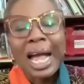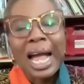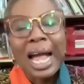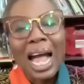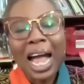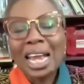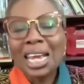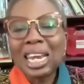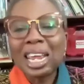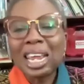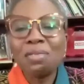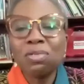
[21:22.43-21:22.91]

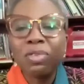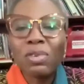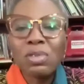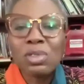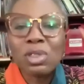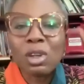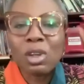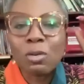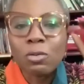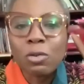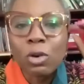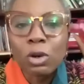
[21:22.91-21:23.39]
and even
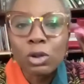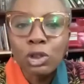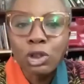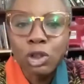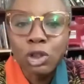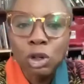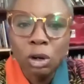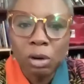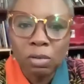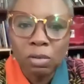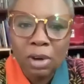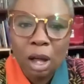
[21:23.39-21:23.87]
the
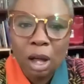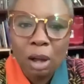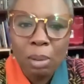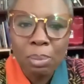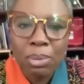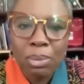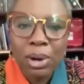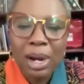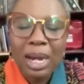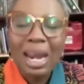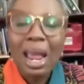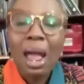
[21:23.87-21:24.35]
function of our
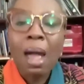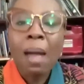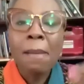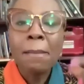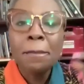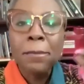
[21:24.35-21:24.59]
brain.